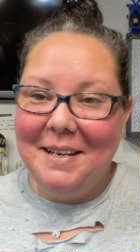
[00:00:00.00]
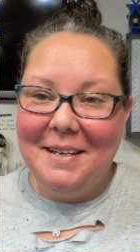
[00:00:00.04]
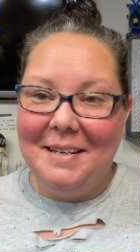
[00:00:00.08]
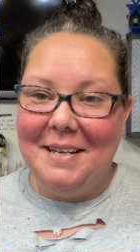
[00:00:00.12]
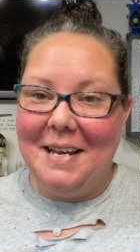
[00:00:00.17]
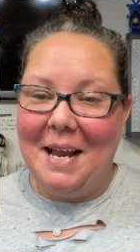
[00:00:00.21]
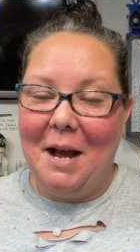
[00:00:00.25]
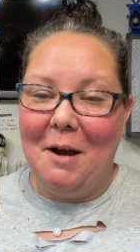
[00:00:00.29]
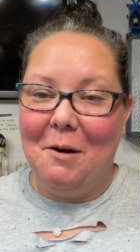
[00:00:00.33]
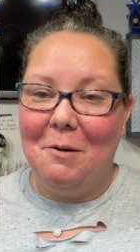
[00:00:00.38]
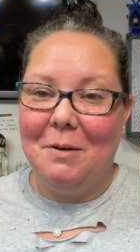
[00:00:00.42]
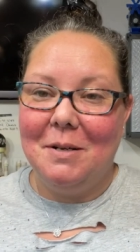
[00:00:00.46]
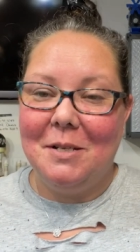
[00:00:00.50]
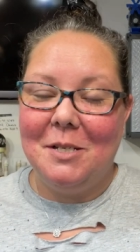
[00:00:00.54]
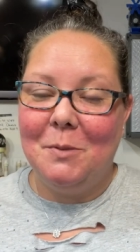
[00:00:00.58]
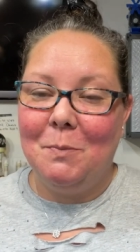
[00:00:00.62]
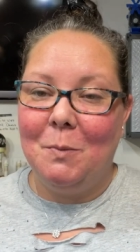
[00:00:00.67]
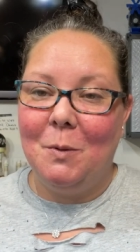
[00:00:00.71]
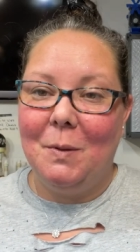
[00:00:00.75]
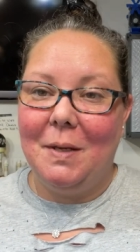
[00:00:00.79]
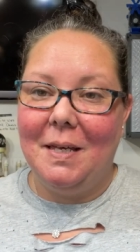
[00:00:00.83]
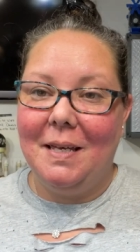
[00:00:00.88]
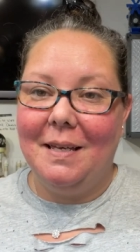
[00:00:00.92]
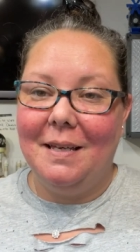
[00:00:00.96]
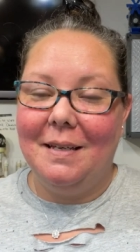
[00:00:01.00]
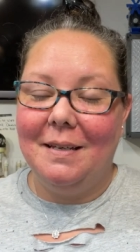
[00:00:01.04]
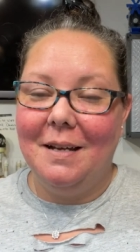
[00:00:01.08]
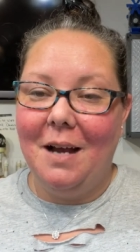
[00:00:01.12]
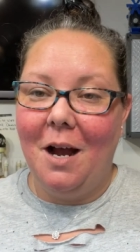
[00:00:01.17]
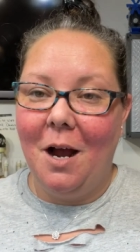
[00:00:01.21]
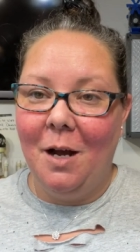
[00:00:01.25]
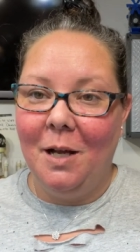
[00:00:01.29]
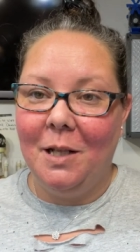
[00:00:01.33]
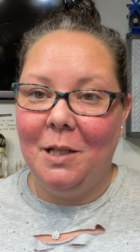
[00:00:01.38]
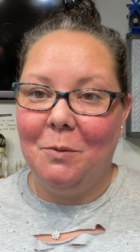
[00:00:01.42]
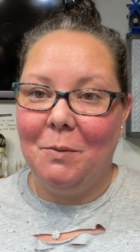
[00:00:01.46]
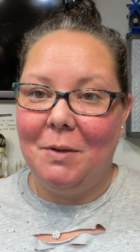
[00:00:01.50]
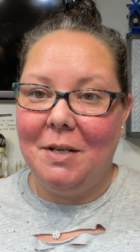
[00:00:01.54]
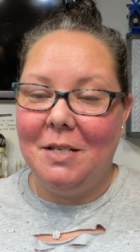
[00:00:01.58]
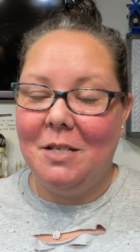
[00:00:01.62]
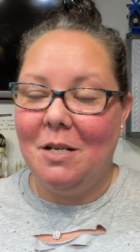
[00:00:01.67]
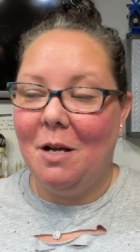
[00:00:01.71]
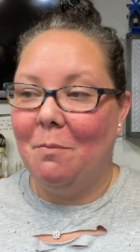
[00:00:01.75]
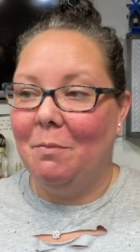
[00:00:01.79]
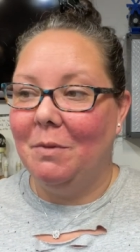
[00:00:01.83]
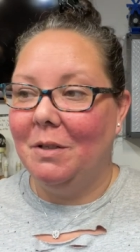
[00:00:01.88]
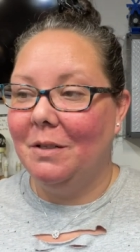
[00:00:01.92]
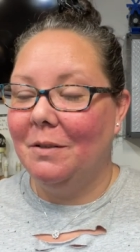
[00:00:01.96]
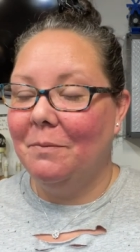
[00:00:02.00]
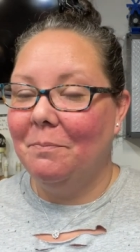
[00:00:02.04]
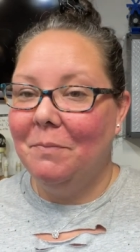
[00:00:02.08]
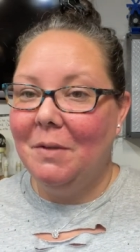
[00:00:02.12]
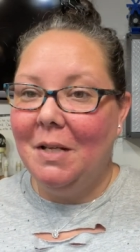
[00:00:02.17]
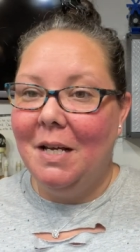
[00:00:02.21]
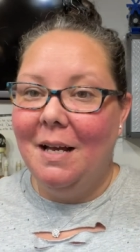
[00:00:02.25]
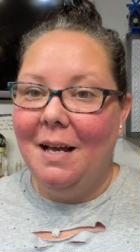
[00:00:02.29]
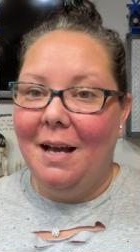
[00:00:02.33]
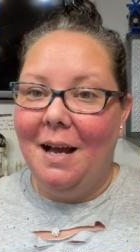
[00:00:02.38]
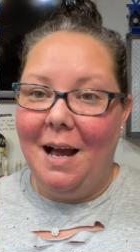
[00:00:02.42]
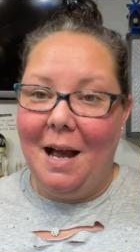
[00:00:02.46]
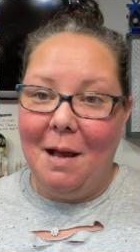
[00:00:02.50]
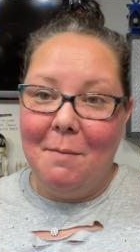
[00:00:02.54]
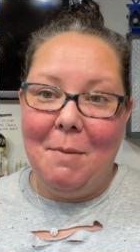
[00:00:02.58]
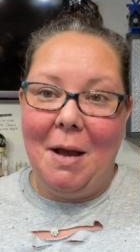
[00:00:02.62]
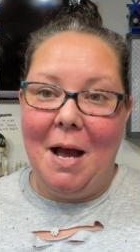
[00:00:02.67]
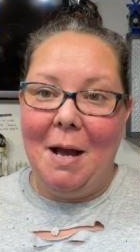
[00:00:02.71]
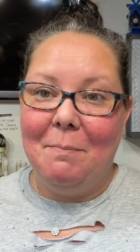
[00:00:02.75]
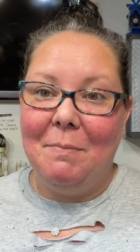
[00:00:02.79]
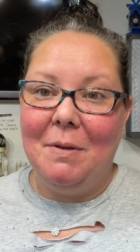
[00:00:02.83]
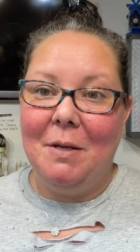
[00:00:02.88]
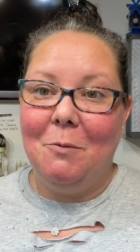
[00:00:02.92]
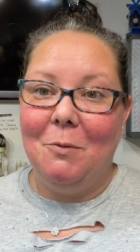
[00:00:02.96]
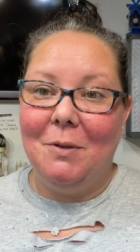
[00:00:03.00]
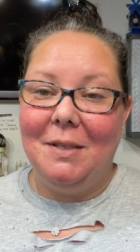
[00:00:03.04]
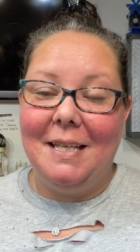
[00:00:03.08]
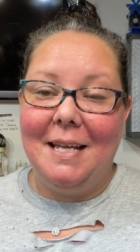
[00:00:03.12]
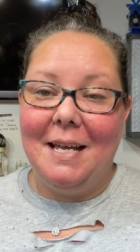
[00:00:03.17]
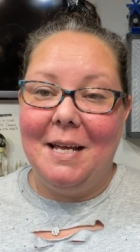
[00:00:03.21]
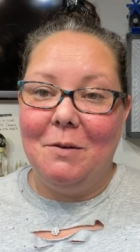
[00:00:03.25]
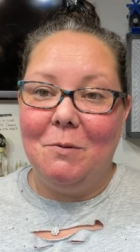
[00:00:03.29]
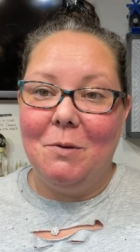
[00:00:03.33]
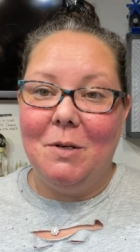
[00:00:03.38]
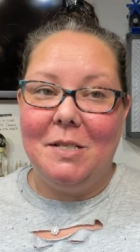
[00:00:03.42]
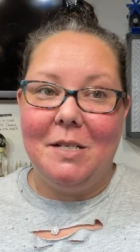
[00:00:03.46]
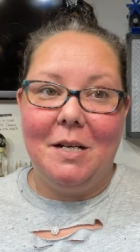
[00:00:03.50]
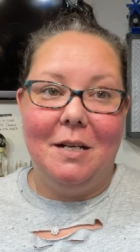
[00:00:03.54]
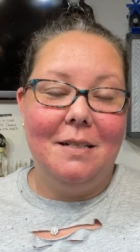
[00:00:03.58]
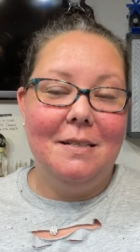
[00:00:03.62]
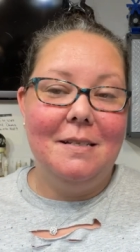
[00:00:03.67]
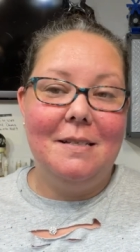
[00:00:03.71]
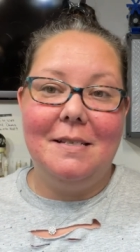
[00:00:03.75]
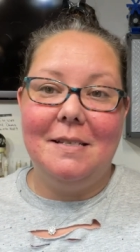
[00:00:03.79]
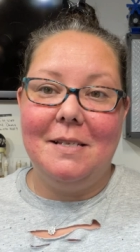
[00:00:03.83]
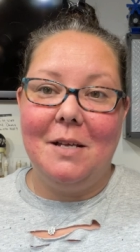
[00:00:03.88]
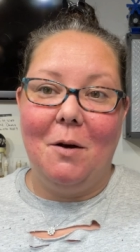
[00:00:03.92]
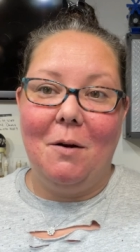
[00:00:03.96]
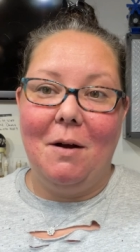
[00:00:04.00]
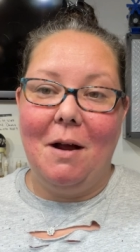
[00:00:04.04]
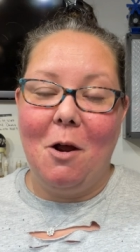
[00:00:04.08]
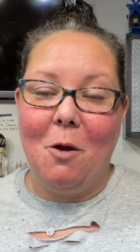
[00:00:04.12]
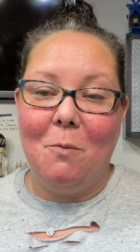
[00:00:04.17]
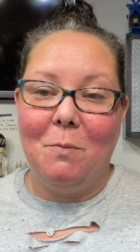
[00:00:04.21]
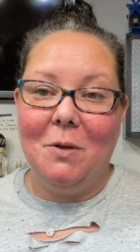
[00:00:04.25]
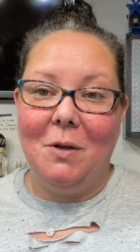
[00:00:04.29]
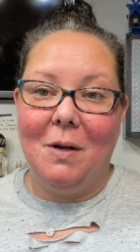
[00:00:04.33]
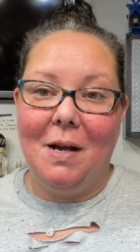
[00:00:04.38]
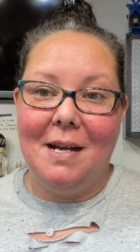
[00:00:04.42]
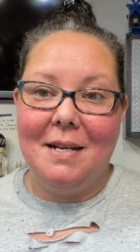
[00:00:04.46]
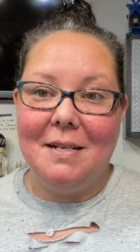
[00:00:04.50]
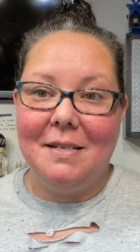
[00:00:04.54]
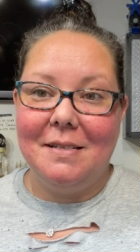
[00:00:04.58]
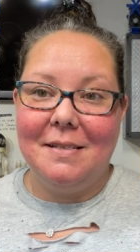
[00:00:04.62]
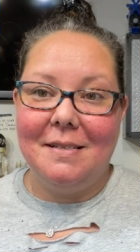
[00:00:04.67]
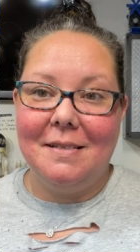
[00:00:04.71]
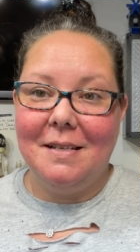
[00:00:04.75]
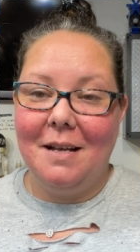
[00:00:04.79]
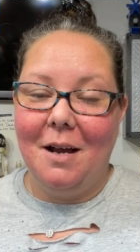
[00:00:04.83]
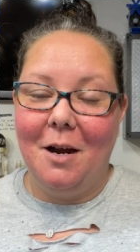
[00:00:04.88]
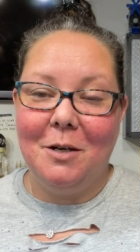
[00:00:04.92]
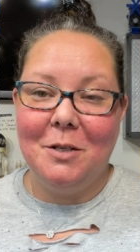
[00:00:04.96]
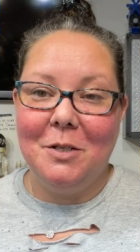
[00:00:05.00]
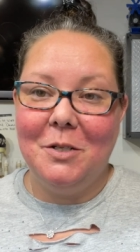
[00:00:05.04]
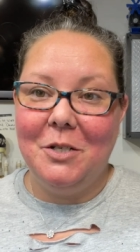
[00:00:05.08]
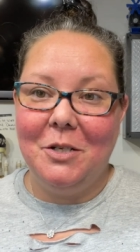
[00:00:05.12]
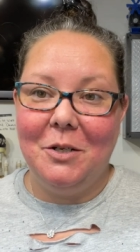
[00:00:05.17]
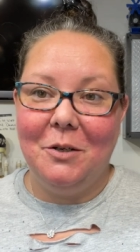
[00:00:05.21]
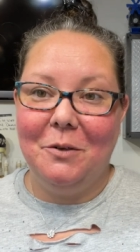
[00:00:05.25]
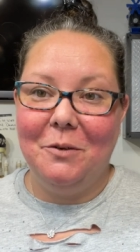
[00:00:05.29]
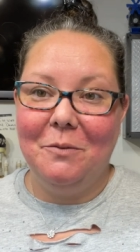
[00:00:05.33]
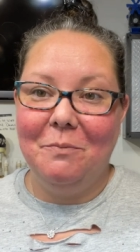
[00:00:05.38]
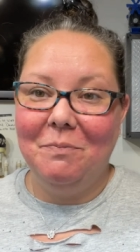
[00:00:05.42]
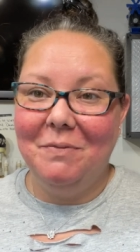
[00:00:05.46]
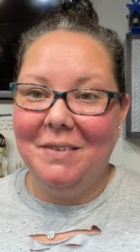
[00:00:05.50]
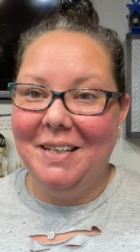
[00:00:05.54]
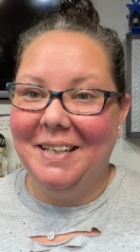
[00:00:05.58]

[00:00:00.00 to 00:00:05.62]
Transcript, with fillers: now a spooky Halloween tumbler. I'm happy with the end result, so I hope you guys are too.